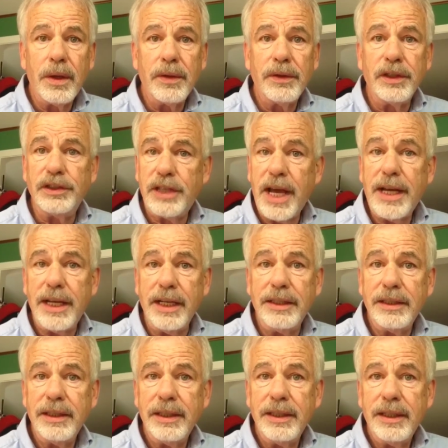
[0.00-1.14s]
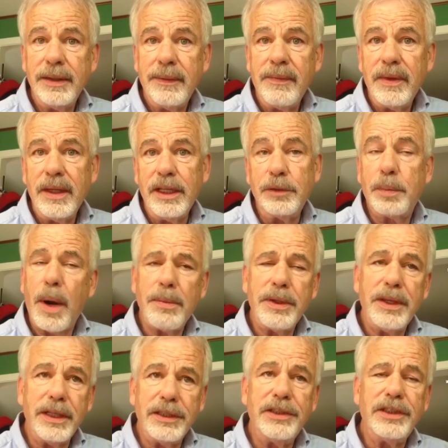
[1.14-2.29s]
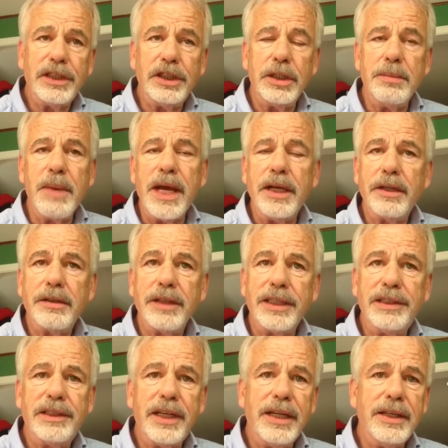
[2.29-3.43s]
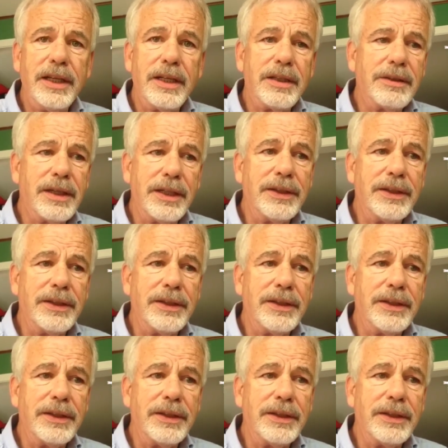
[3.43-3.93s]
The second is probably the decision maker. Let's say they're